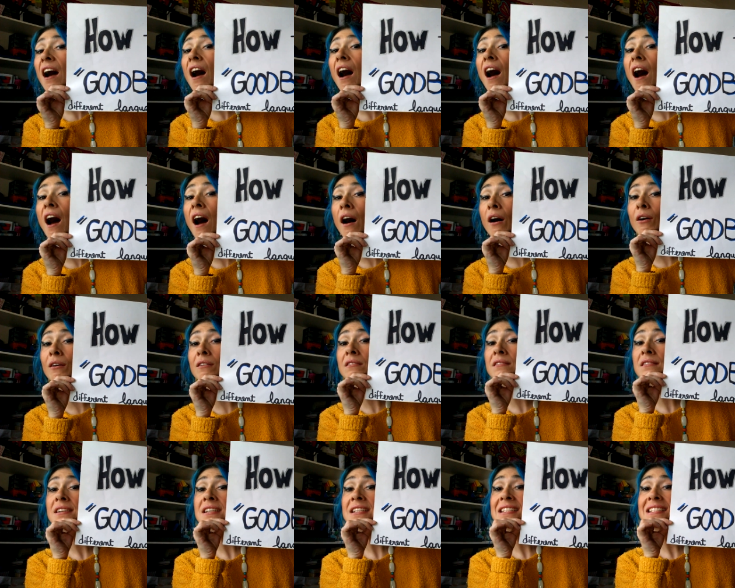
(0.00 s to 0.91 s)

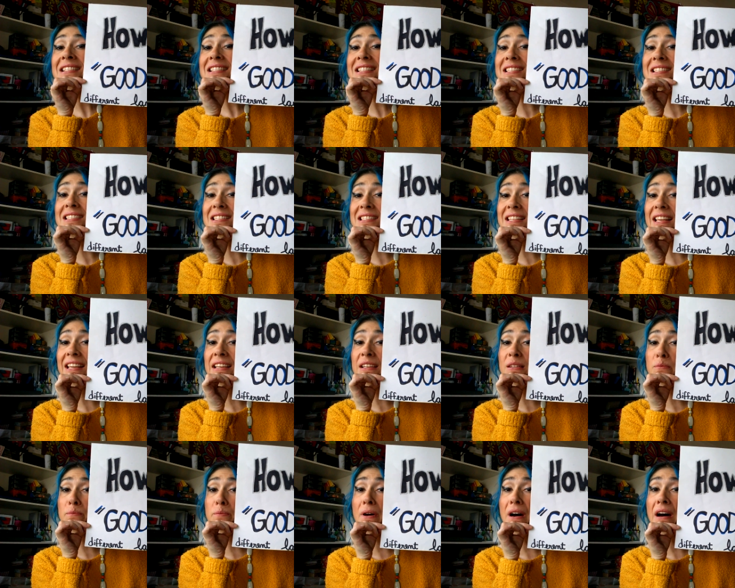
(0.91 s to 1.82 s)
how to say
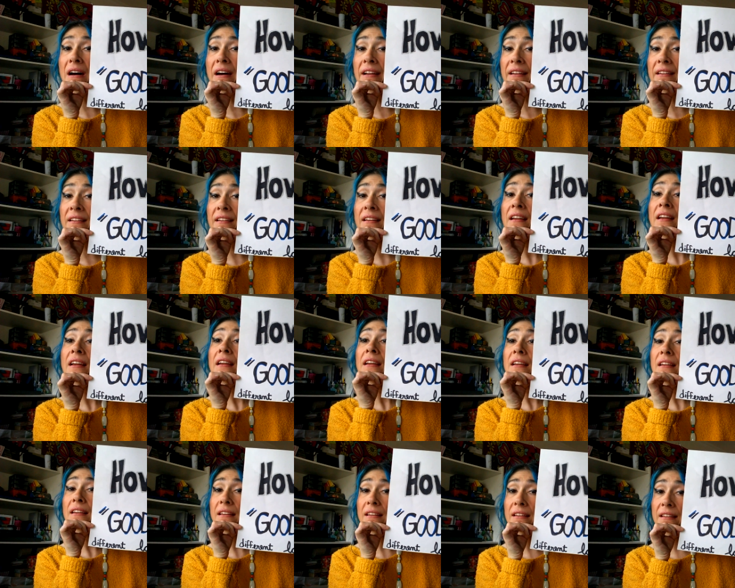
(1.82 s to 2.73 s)
goodbye
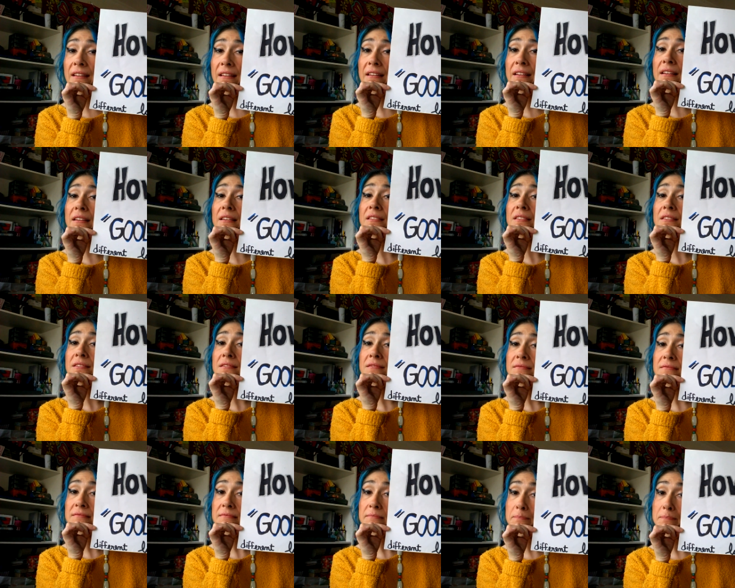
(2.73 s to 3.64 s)
in
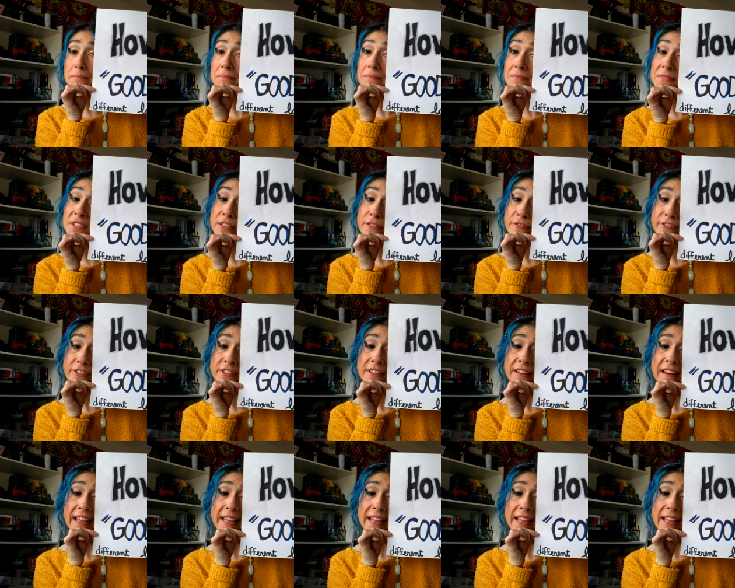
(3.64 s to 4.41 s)
different